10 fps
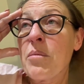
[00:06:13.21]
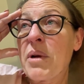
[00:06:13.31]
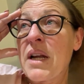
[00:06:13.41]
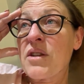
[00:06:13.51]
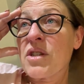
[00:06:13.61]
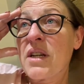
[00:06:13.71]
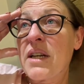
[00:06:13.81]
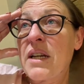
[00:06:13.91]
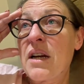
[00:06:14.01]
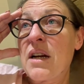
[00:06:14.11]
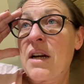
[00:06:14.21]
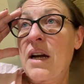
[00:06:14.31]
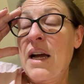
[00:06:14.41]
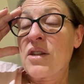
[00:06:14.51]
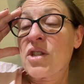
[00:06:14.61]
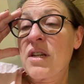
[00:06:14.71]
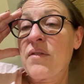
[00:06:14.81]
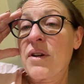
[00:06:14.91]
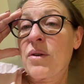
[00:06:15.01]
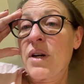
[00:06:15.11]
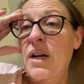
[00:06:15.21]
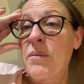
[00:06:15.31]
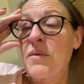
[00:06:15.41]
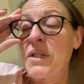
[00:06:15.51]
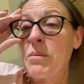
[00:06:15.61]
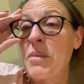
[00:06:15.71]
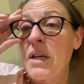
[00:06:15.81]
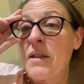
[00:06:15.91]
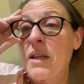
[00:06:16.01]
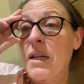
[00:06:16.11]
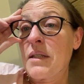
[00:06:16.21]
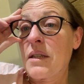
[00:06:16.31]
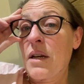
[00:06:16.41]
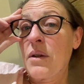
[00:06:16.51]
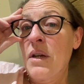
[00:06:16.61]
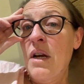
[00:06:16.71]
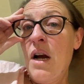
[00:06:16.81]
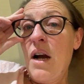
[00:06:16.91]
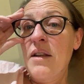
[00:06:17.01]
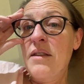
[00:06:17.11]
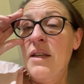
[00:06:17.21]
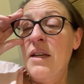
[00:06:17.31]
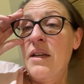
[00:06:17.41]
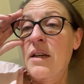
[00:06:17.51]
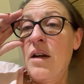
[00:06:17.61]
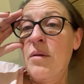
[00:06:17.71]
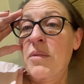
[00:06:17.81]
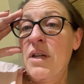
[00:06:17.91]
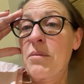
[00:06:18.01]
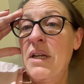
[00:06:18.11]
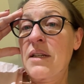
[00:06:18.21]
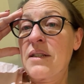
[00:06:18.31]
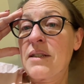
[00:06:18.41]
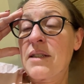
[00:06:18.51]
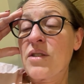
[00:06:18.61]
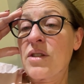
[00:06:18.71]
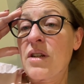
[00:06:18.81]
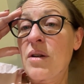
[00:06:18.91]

But actually, I felt quite comforted being there. So I think I'm going to make a decision.